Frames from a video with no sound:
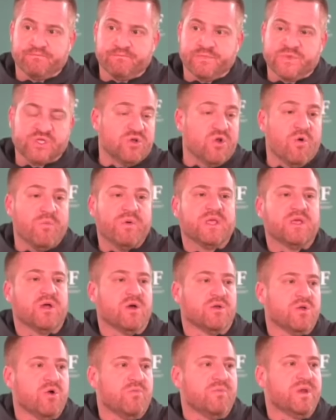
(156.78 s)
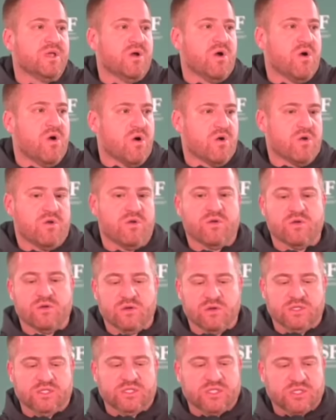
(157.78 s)
So nobody harder,
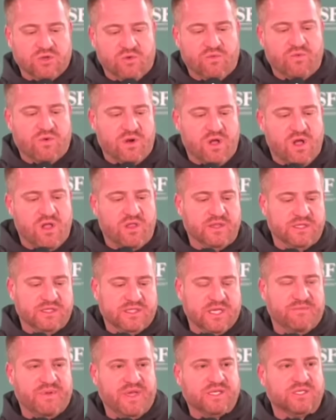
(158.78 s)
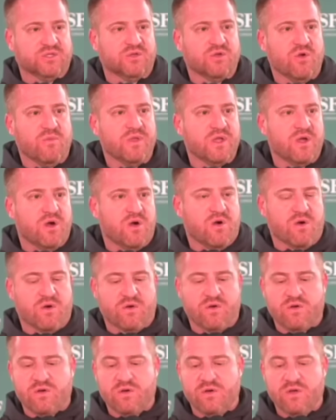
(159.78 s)
just so we're all on the same page, there's nobody
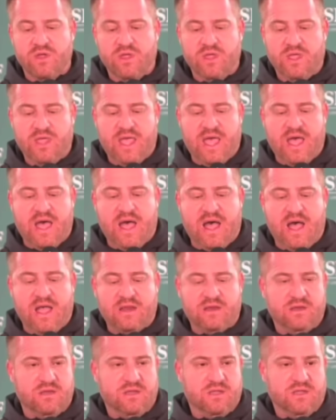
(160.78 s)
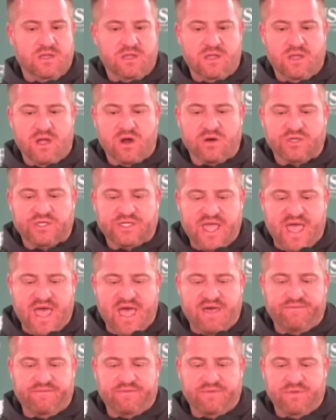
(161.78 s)
harder on our
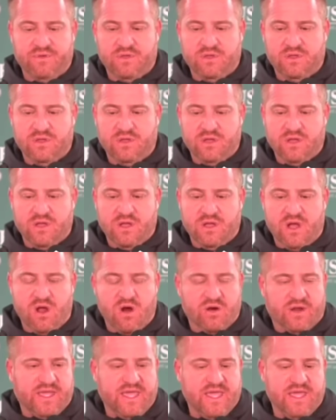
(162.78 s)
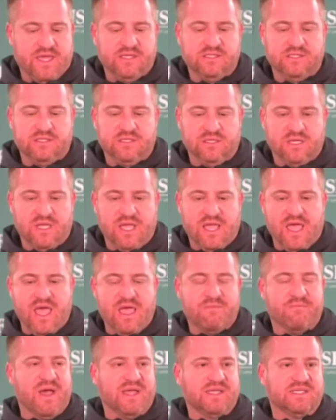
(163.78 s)
staff, our kids,
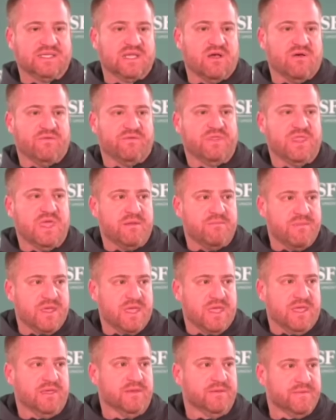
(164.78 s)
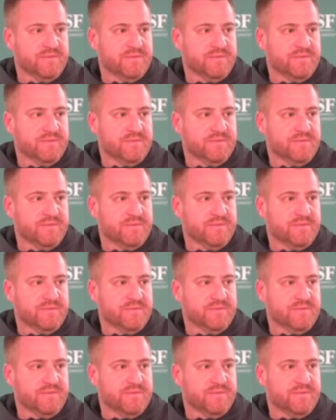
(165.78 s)
and myself than me.